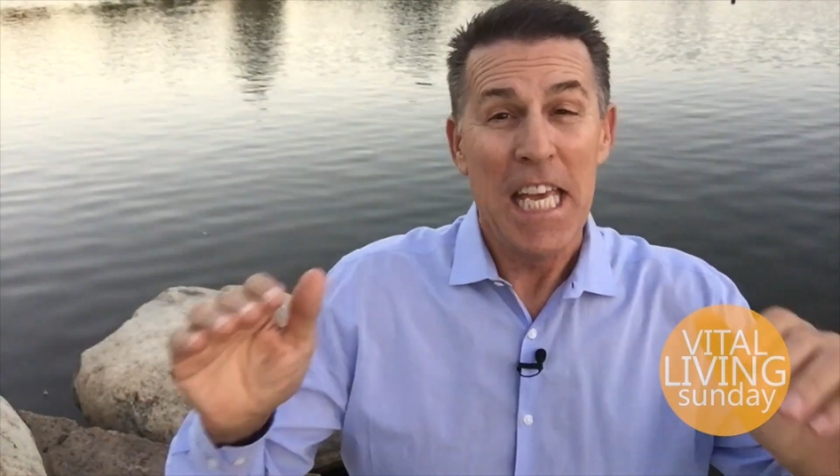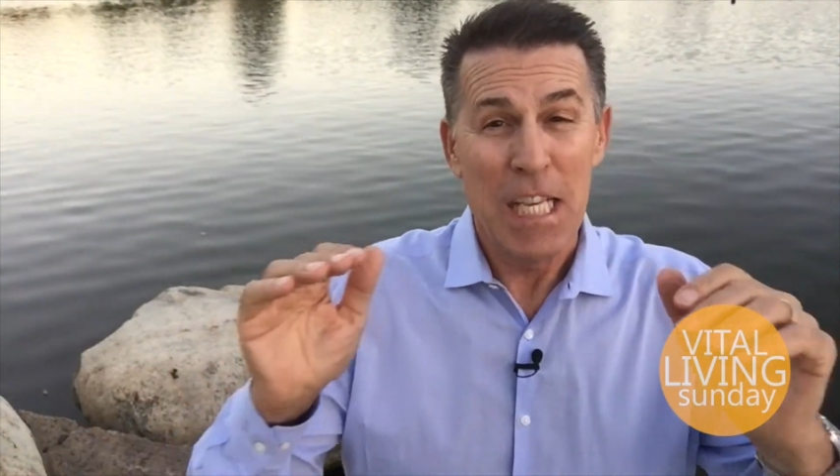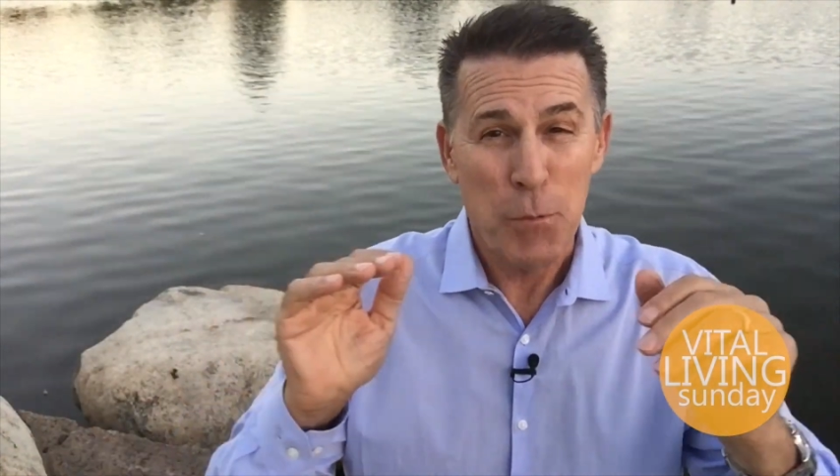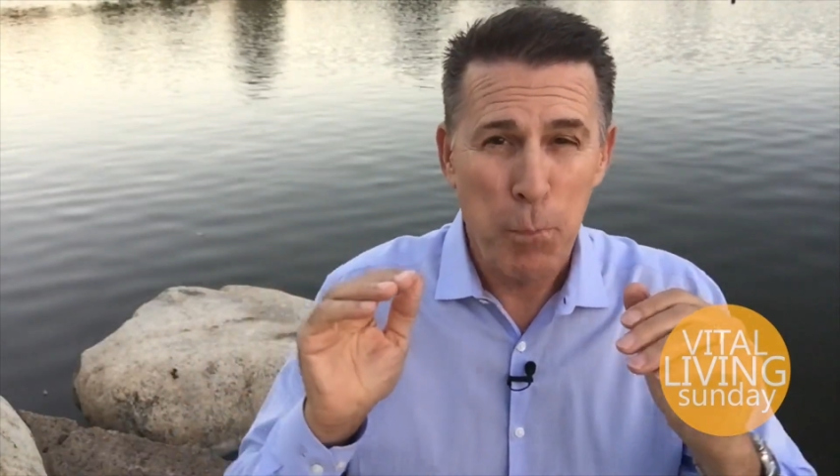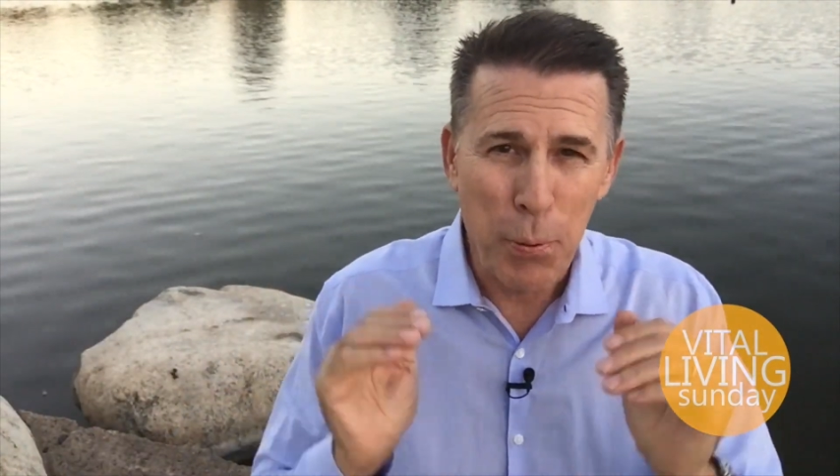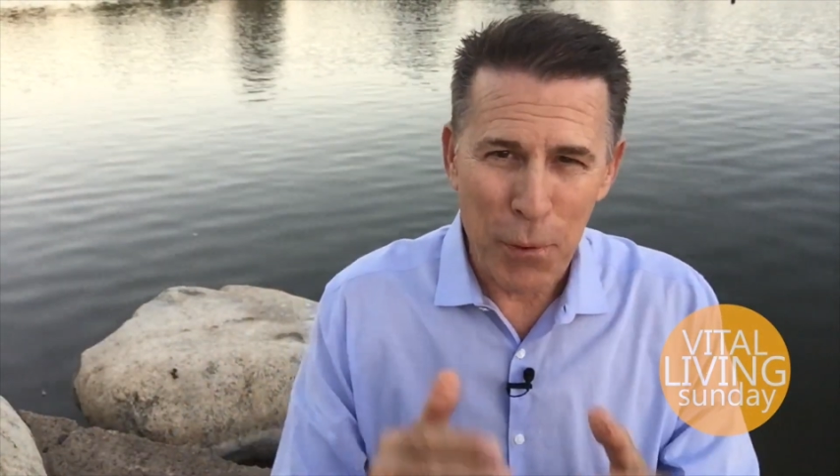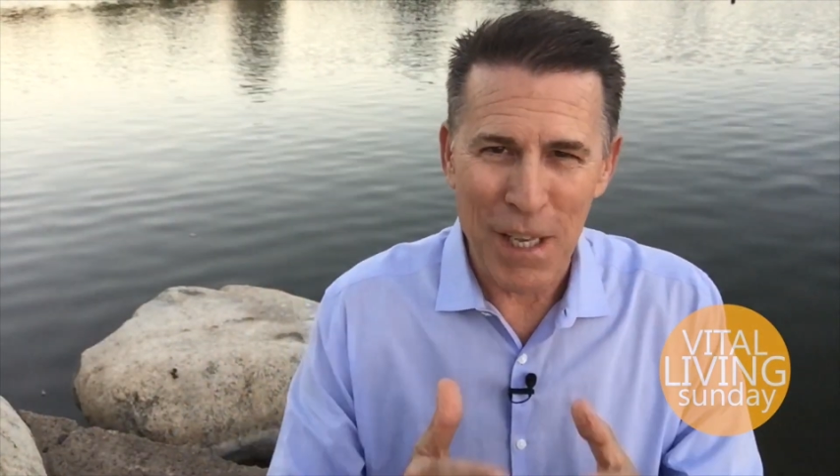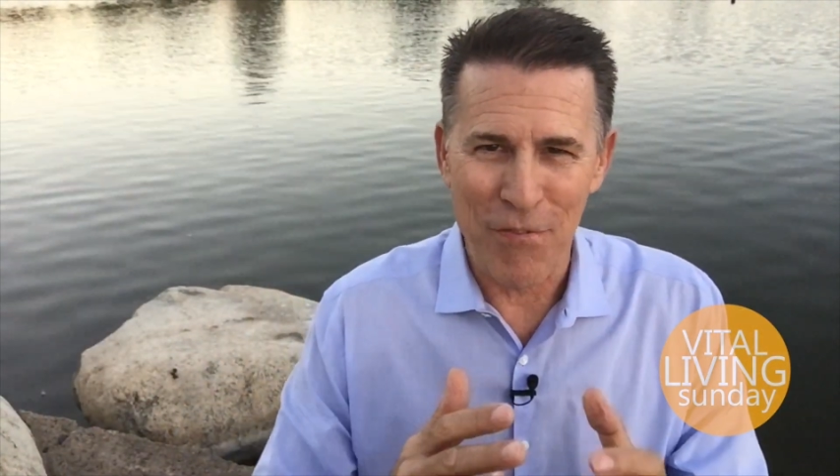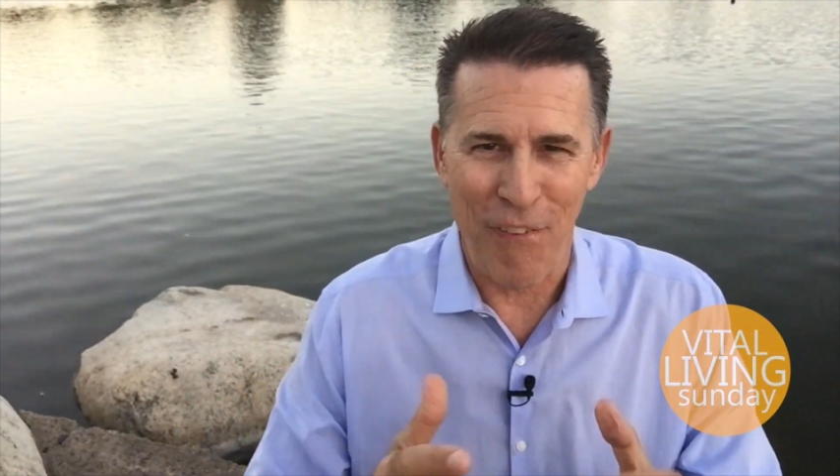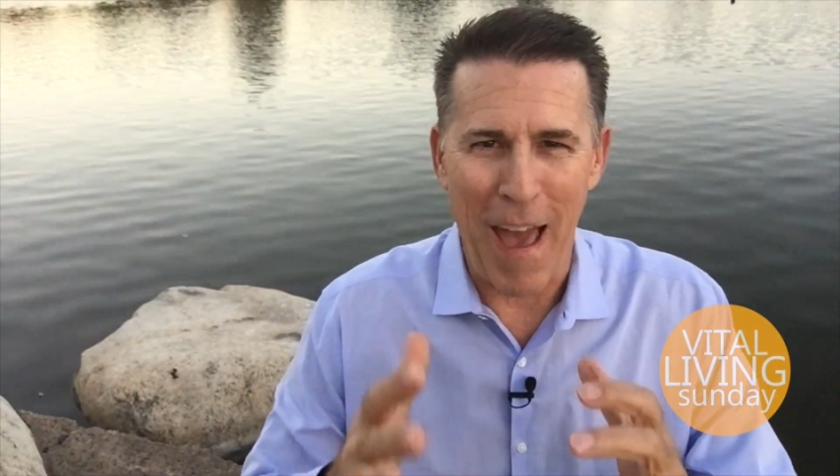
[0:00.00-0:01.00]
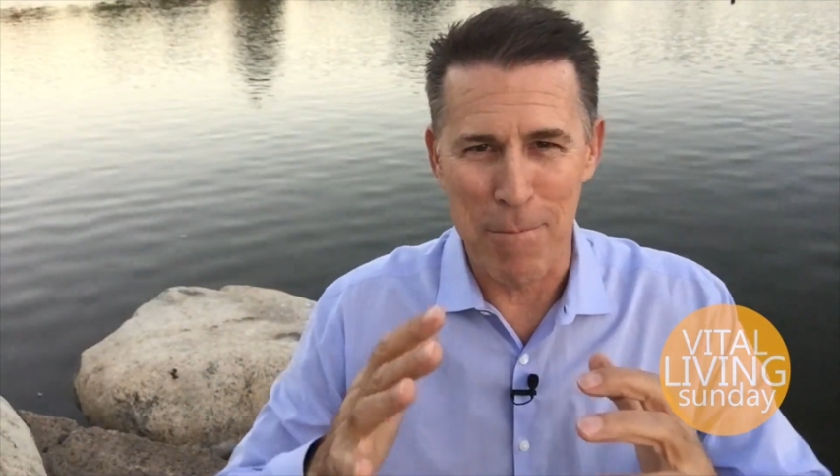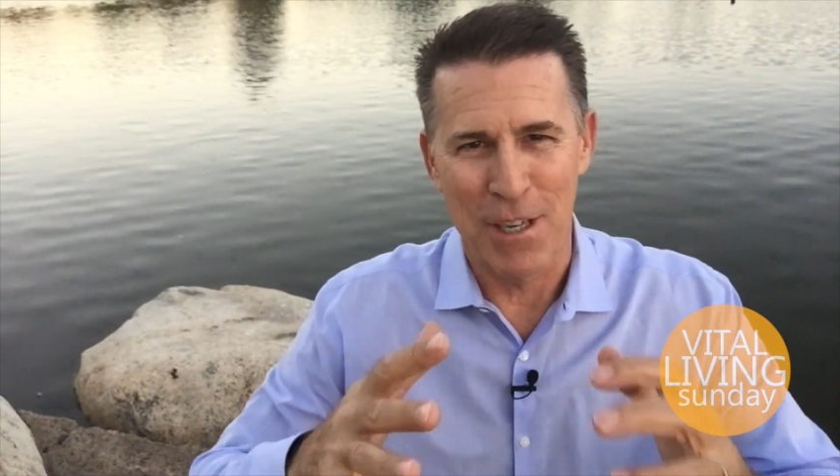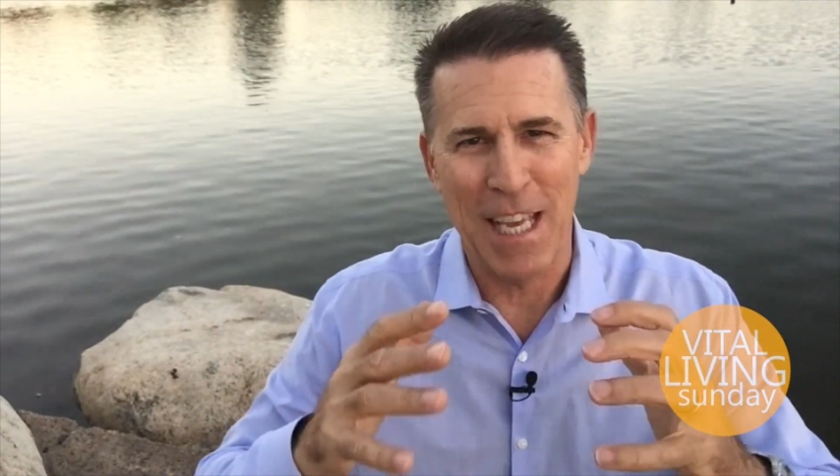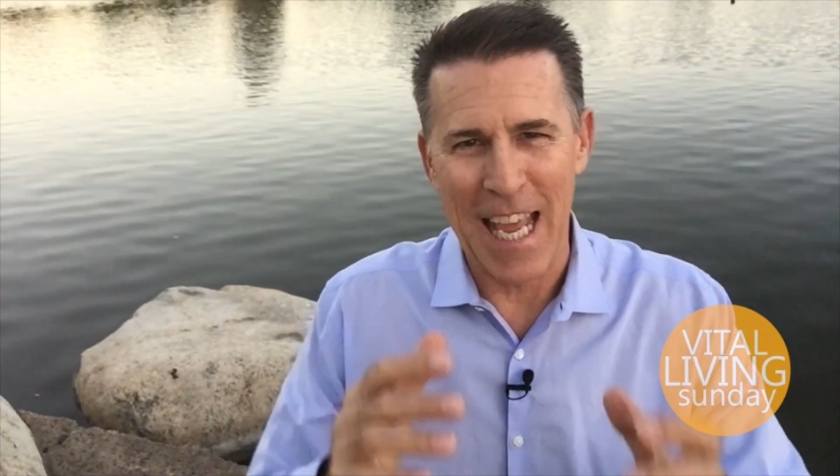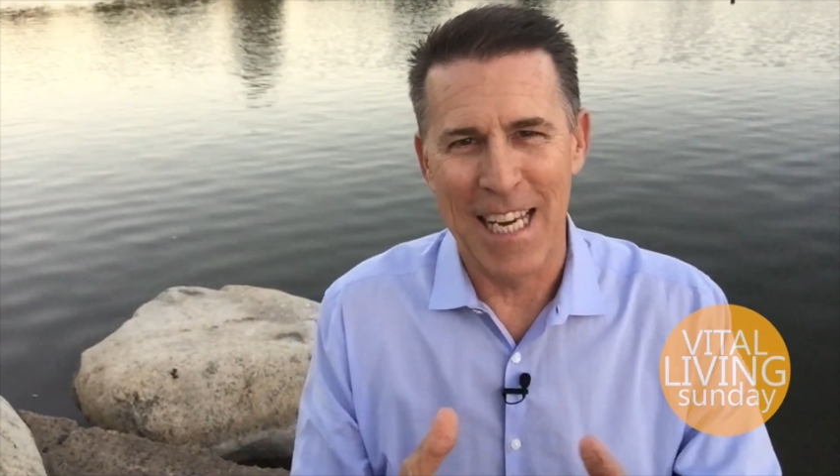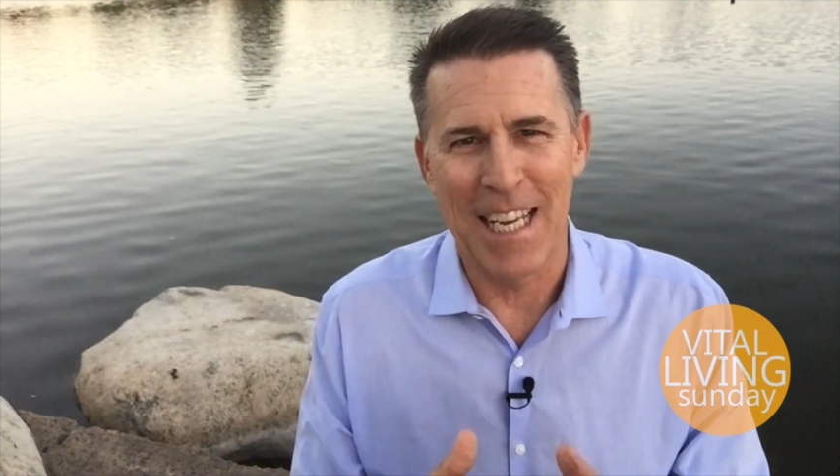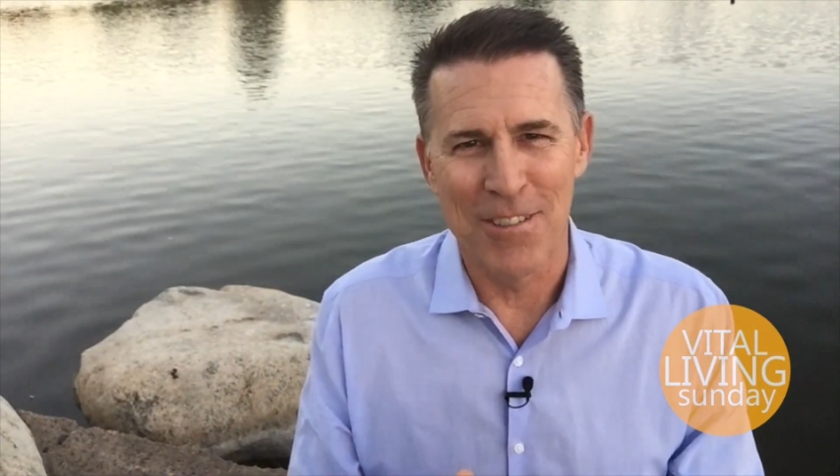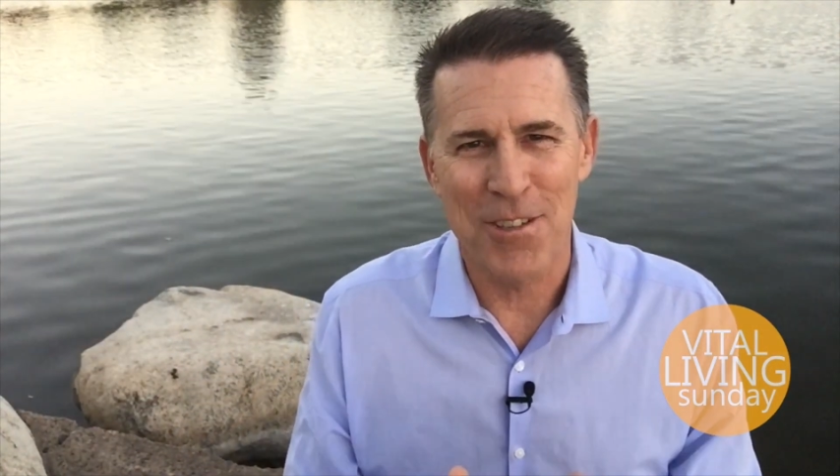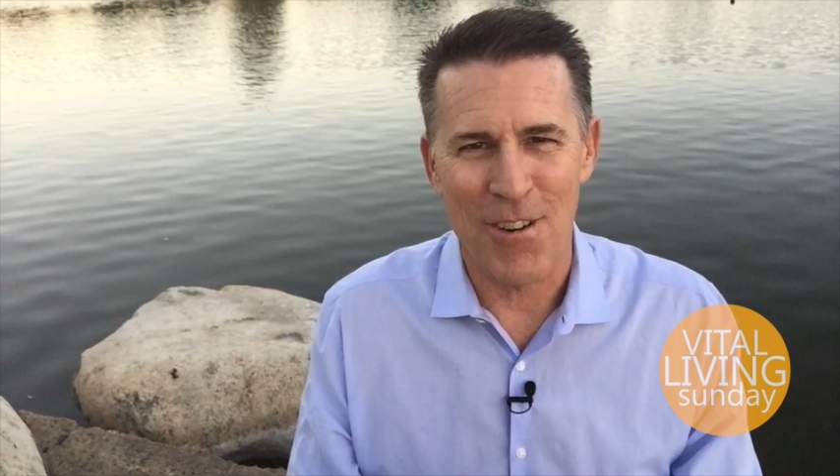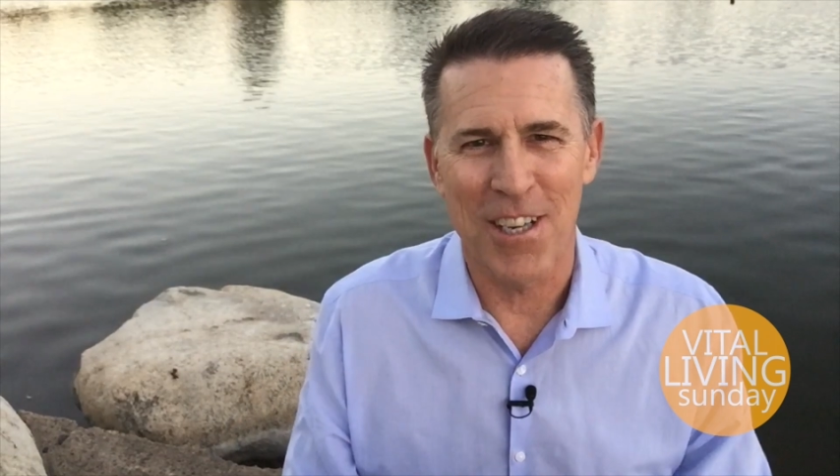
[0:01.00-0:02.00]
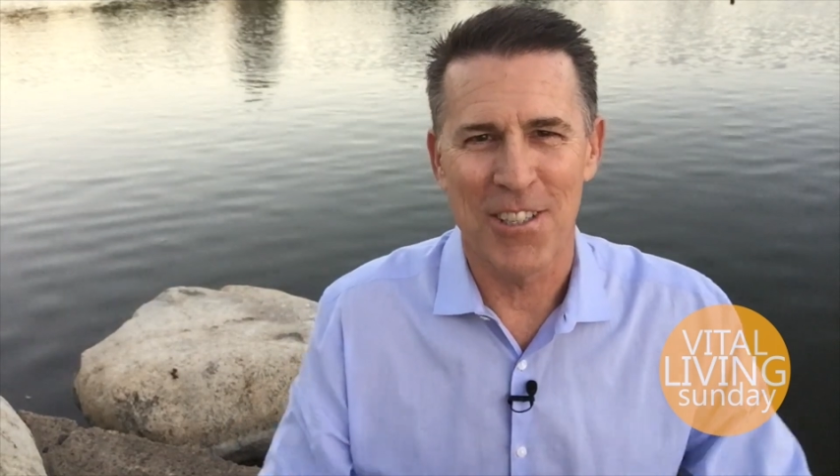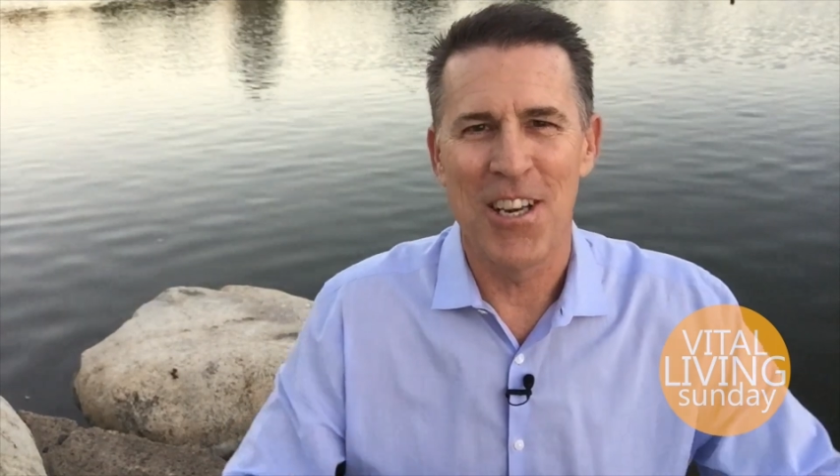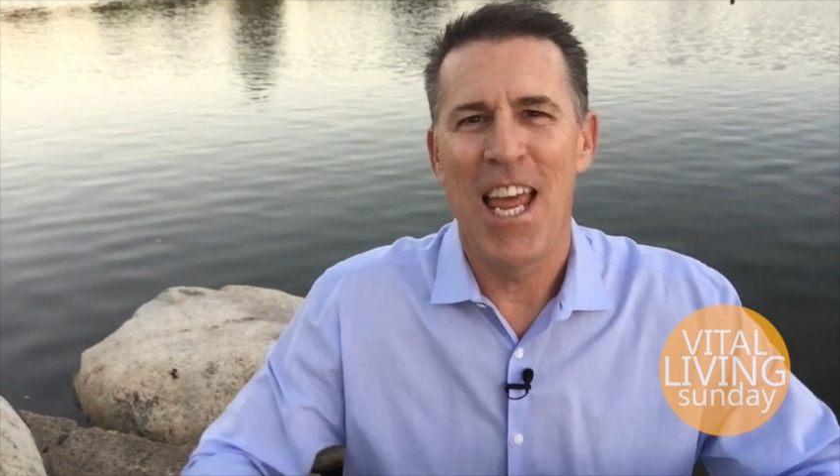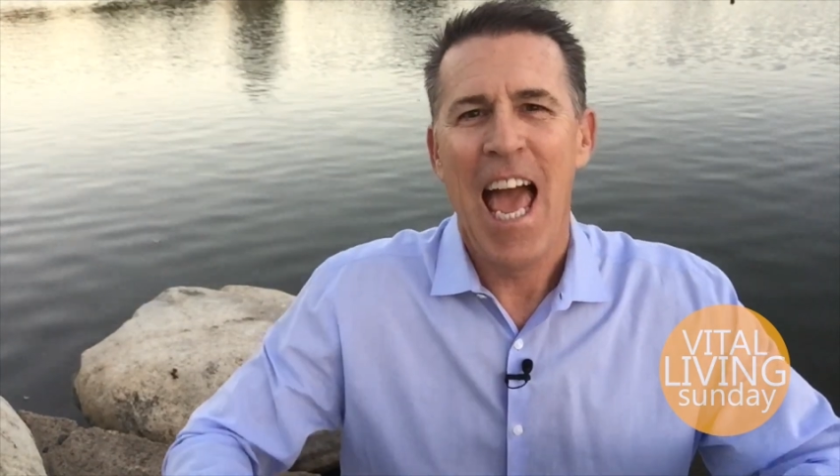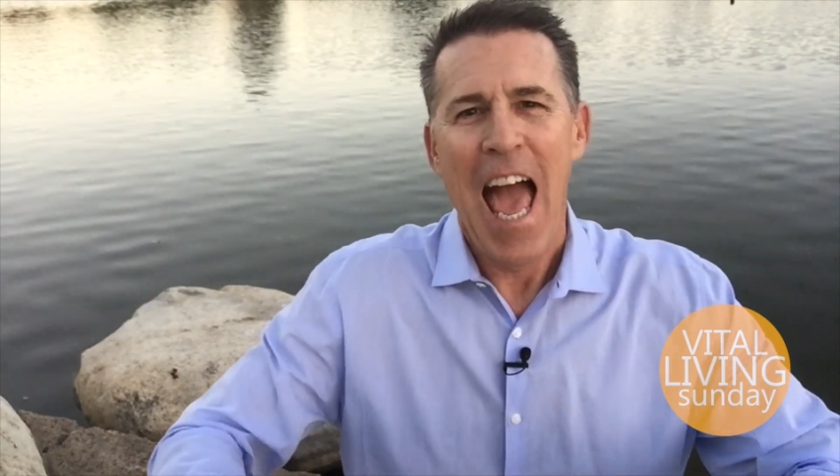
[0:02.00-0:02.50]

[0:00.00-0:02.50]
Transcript: is prefabricated construction